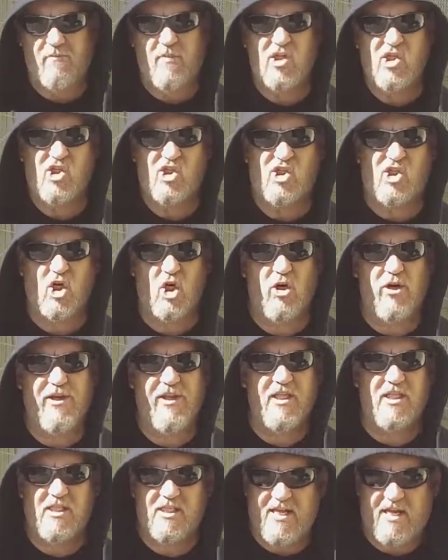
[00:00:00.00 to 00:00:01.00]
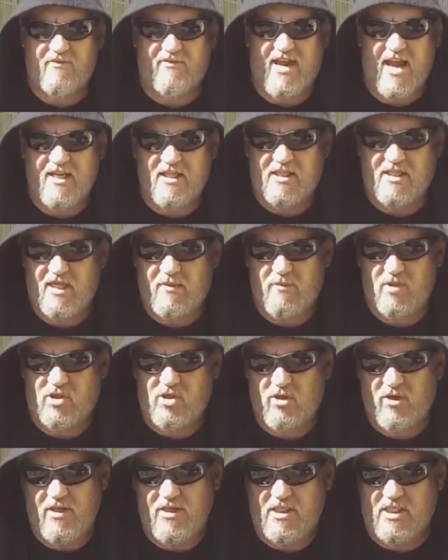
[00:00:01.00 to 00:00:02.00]
Missouri. This is out of Kansas City,
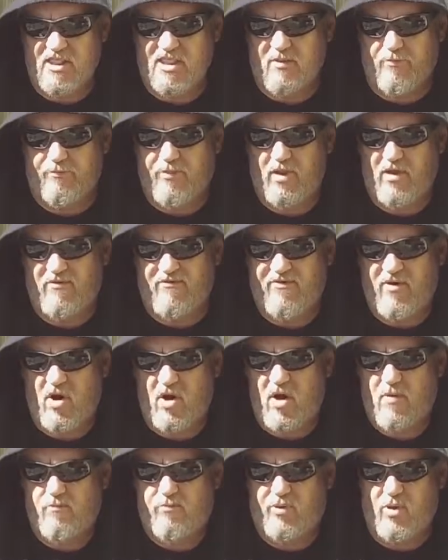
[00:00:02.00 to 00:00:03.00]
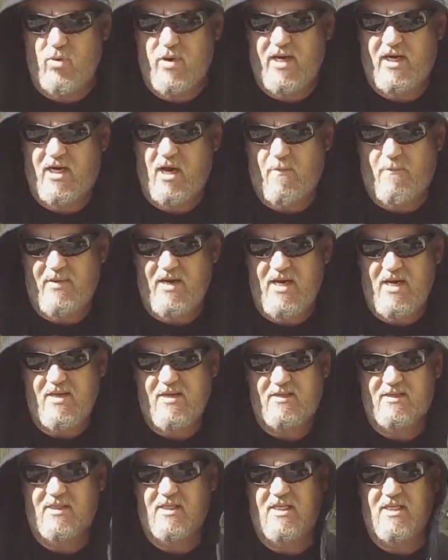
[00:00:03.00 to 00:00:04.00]
Missouri. This is the Boulevard Brewing Company.
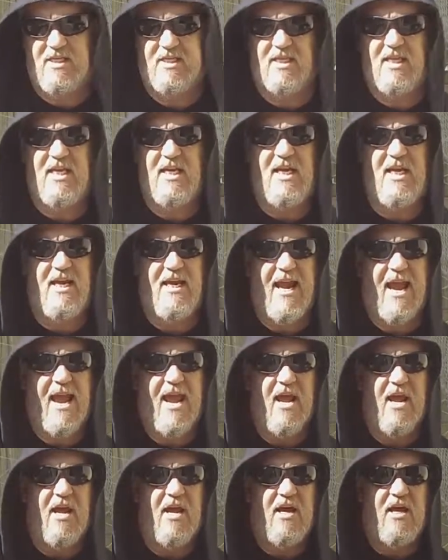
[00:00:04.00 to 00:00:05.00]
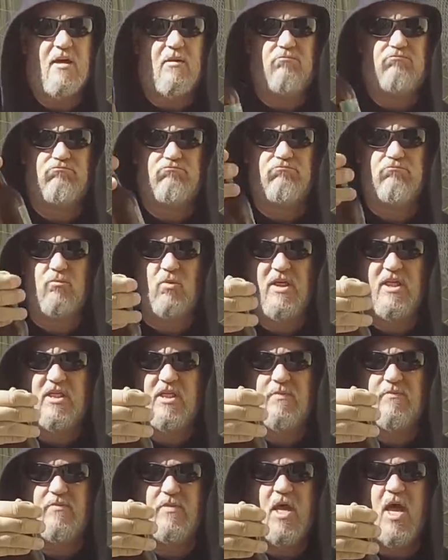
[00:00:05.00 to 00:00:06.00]
This is the, what is it?